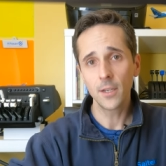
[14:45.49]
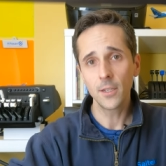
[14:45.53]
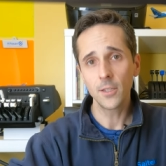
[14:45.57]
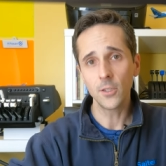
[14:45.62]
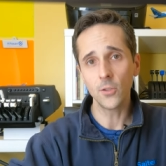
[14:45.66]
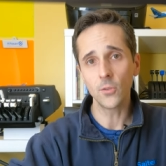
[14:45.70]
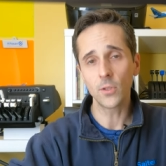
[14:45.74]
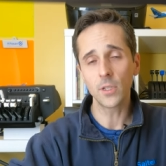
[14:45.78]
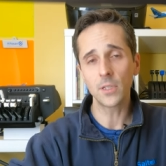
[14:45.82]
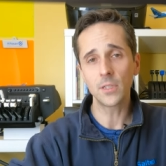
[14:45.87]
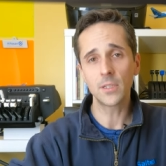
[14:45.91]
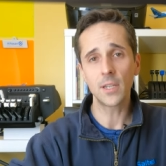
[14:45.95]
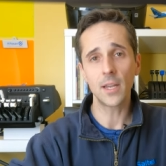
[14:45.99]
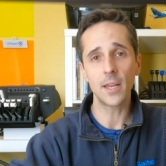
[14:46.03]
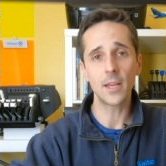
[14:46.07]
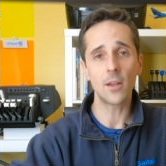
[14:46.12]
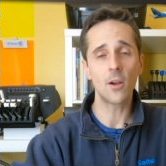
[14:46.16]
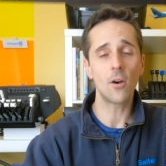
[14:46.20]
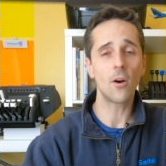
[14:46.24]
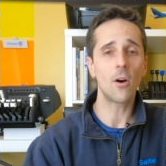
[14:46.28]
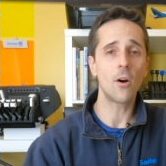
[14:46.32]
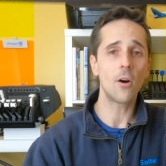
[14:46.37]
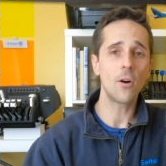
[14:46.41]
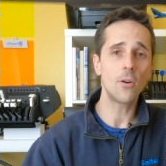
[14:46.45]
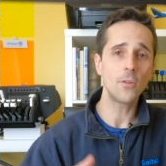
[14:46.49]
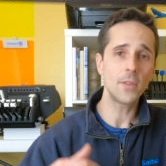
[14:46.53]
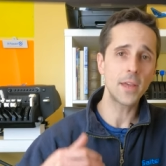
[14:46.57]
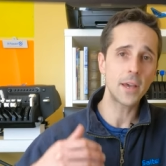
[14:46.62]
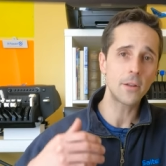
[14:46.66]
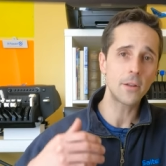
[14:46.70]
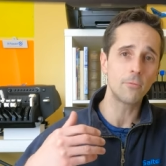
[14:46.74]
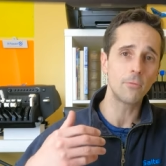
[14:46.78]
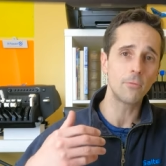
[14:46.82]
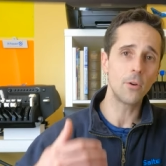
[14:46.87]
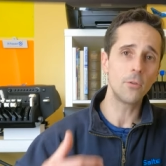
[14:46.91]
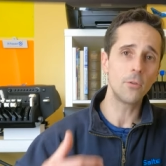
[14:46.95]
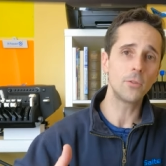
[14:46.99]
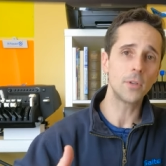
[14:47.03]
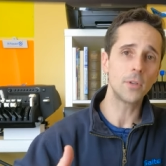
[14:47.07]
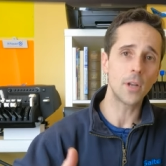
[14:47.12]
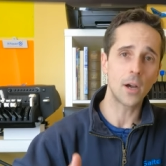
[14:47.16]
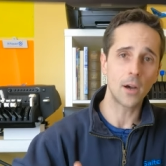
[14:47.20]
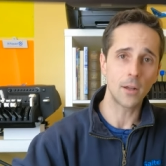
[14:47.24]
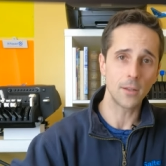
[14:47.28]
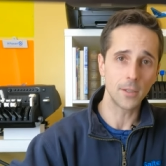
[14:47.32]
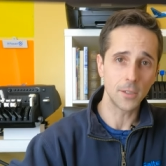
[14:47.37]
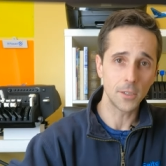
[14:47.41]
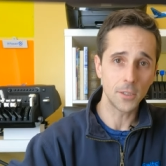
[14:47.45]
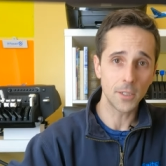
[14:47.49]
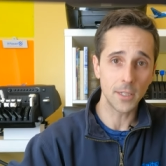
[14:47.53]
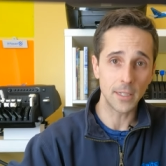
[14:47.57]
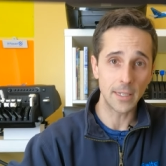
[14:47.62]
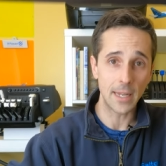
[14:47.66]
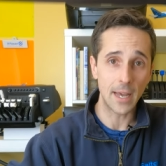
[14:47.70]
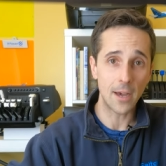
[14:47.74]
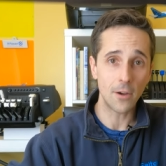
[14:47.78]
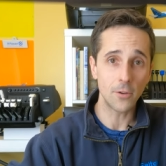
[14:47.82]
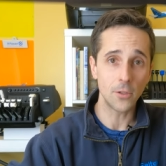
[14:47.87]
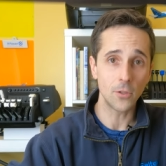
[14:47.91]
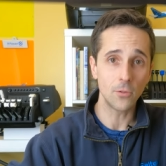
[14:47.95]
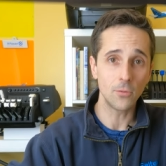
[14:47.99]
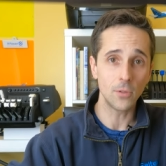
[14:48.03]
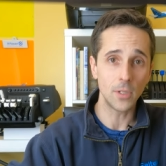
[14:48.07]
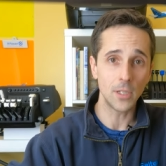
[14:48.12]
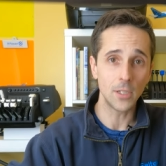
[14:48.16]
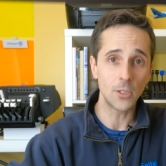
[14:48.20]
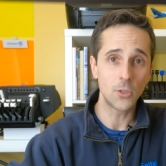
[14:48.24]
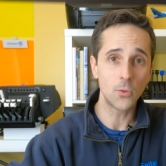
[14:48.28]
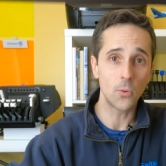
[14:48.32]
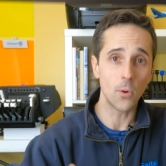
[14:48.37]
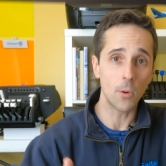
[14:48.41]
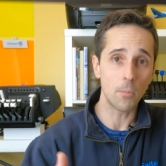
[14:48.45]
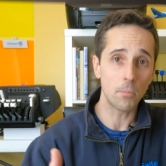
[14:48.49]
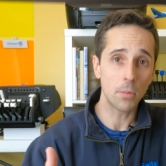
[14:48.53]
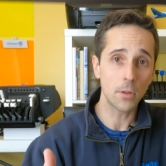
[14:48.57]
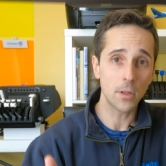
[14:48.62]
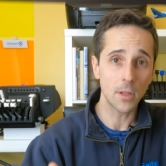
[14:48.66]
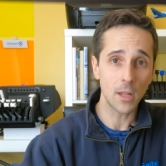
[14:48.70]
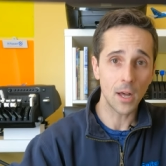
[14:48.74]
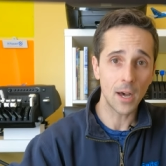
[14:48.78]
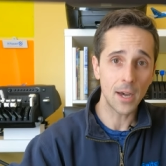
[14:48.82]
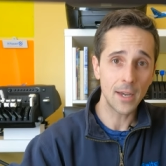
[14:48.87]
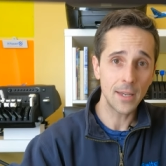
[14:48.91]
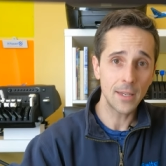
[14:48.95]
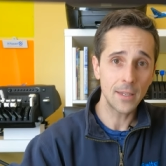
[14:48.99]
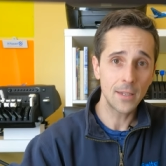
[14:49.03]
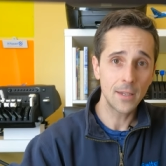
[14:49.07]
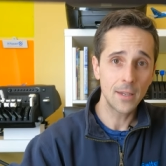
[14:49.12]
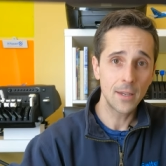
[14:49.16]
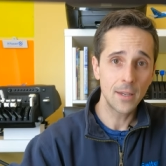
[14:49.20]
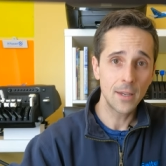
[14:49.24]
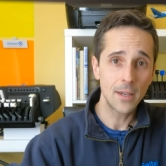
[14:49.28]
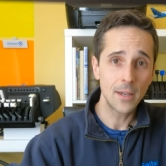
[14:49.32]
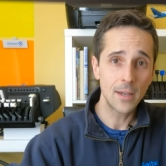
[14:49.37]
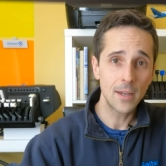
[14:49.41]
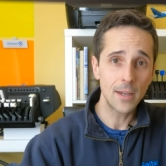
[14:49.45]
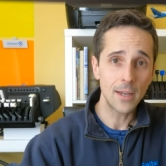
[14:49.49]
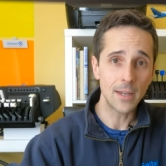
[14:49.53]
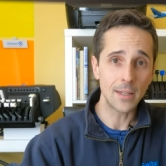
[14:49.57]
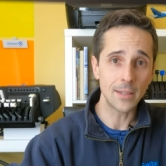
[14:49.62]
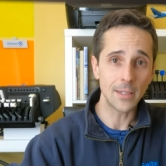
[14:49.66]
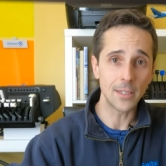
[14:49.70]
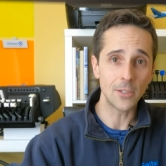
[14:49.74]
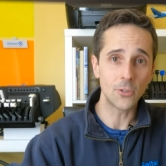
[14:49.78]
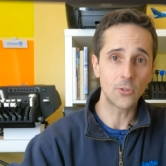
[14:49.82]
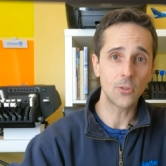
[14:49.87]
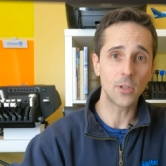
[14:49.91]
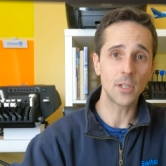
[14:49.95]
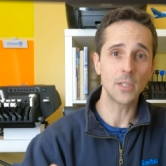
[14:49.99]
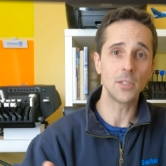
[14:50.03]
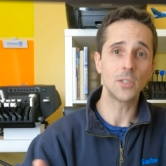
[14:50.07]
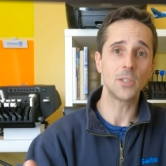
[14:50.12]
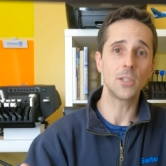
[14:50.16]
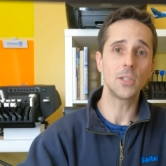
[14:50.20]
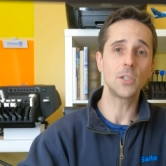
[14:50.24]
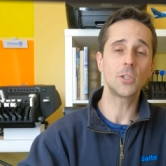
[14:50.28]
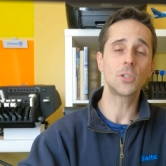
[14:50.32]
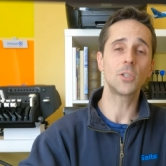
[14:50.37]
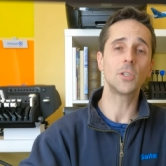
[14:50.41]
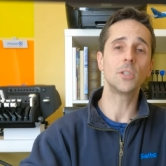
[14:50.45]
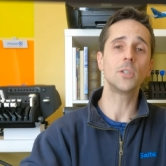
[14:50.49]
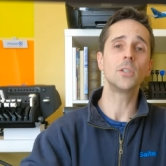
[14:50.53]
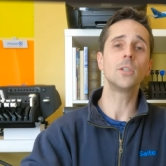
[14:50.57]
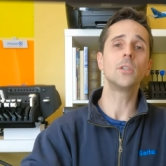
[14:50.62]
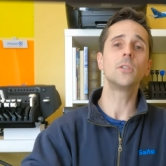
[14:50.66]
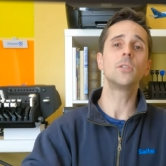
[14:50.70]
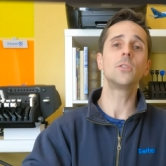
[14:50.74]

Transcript: You can take all that rote knowledge that now you need to apply and then transition